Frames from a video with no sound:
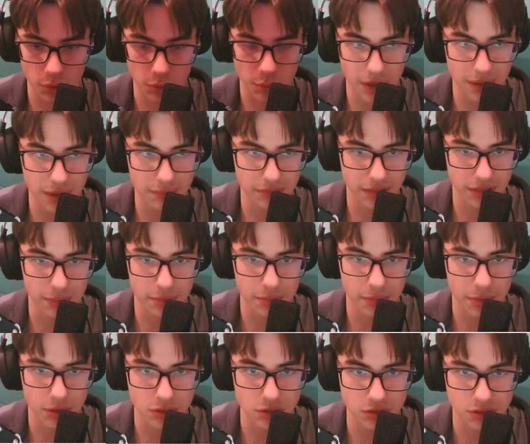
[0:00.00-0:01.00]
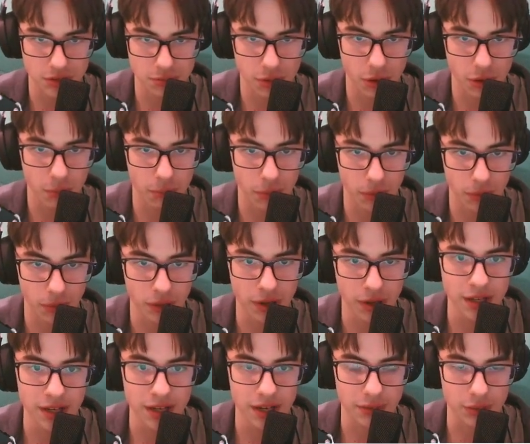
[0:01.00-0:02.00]
to aim for that promotion spot, but
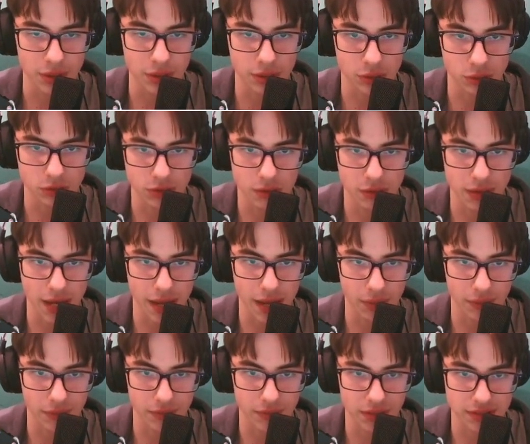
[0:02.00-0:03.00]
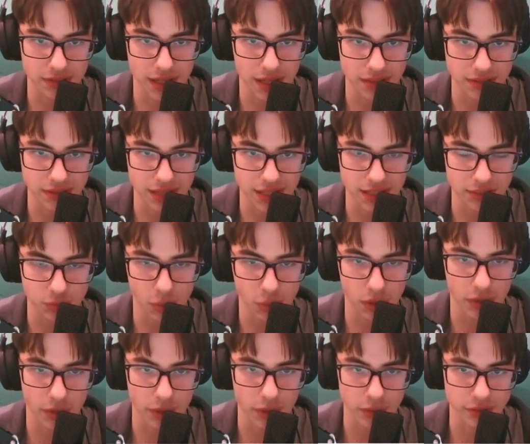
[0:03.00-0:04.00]
if we can also nail on this tactic, it's one
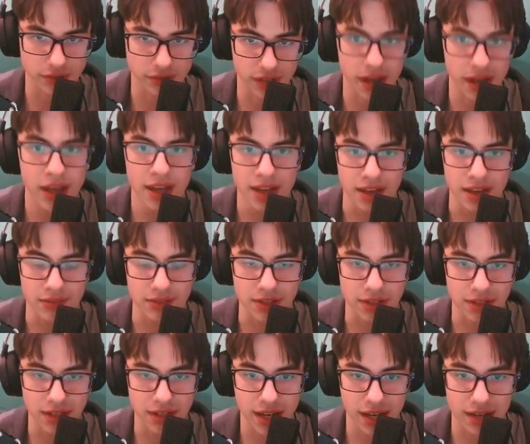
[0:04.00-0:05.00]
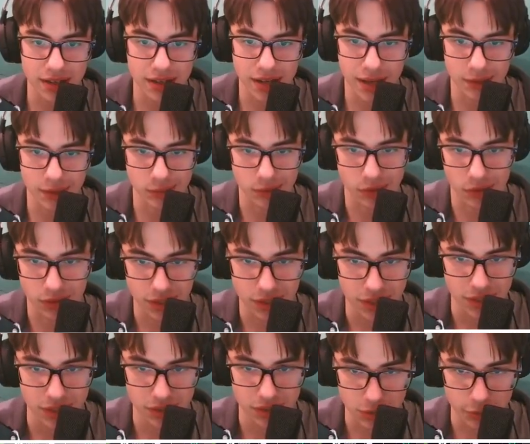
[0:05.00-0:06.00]
of those that if you can get it nailed on,
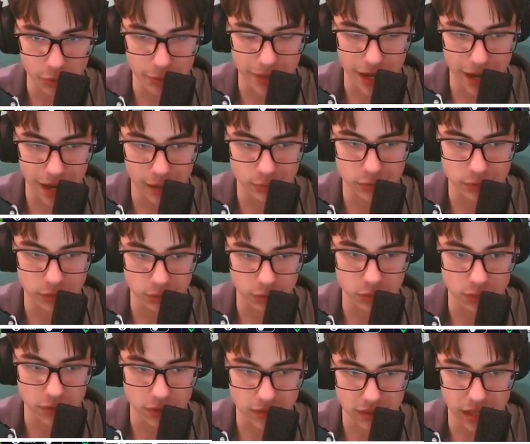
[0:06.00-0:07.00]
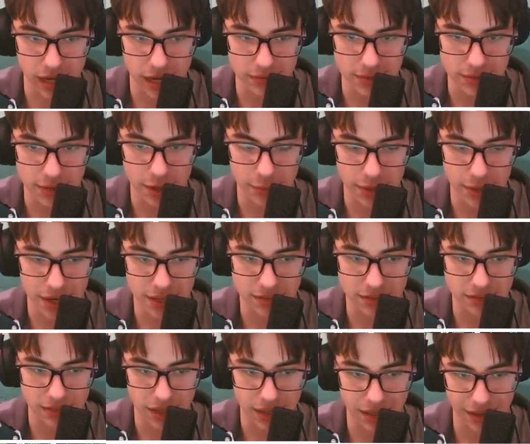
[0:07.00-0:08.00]
you'll be absolutely safe. You know it
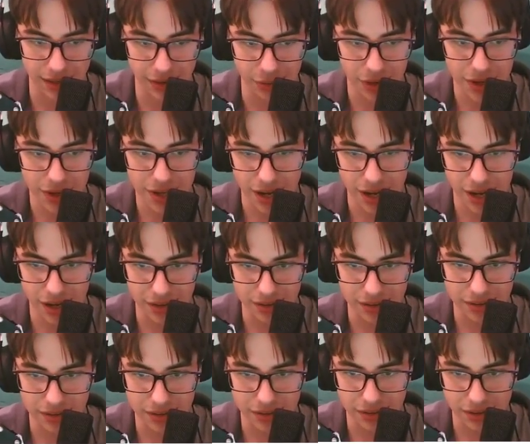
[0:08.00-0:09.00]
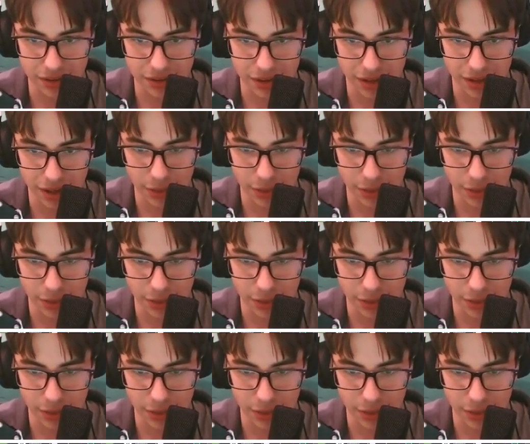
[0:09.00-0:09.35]
inside out, and I